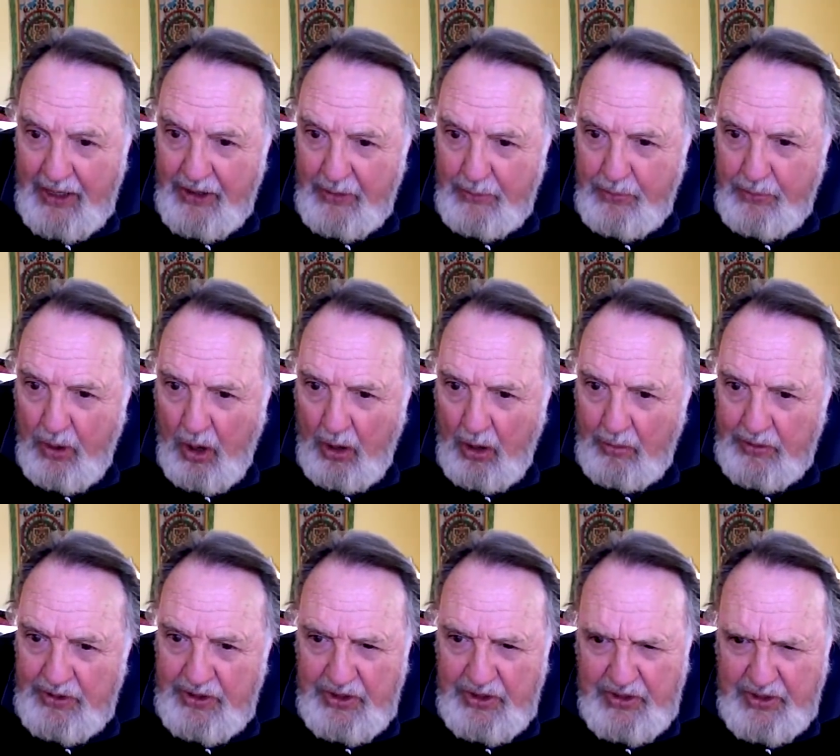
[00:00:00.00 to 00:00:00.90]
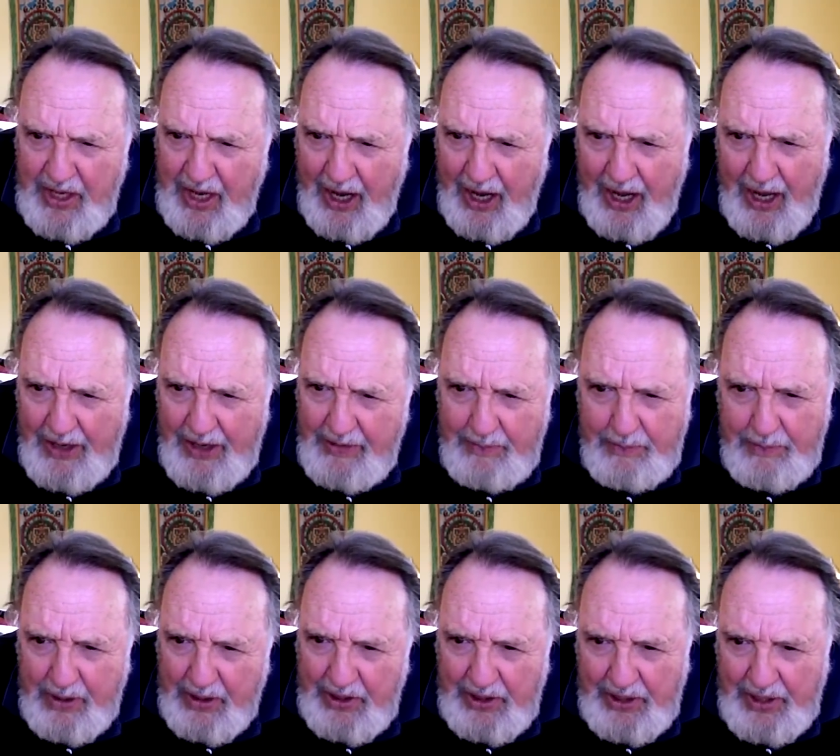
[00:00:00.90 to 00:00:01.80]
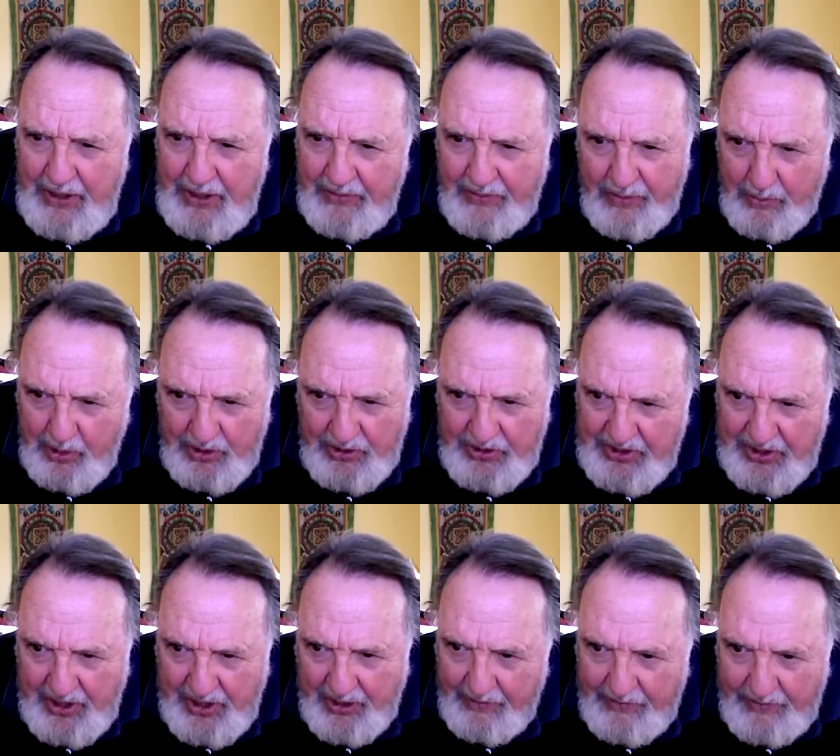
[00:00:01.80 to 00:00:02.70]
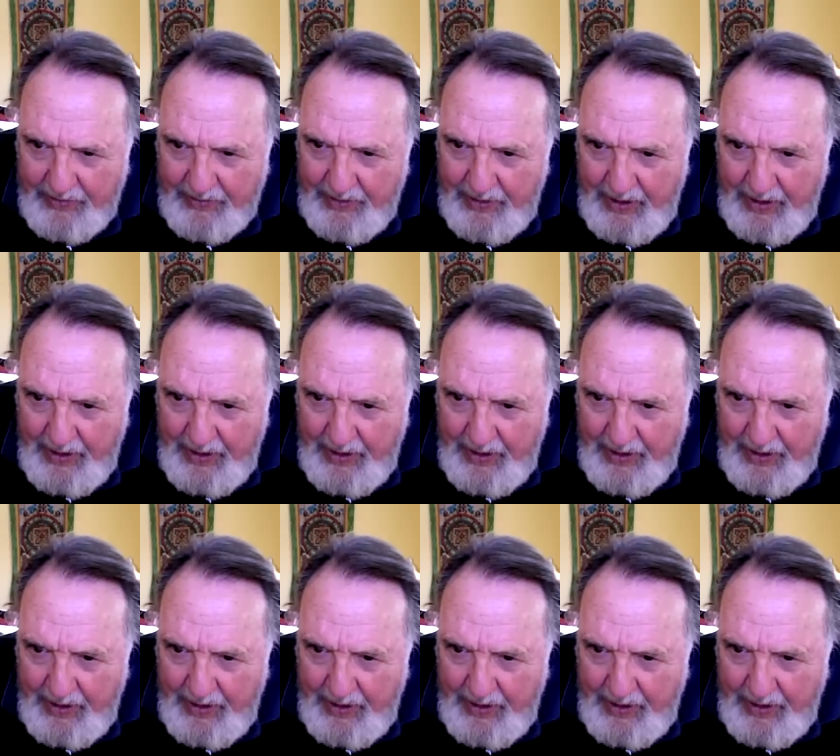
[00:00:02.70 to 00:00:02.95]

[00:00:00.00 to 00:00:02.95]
Nepal, which is unbelievable stuff.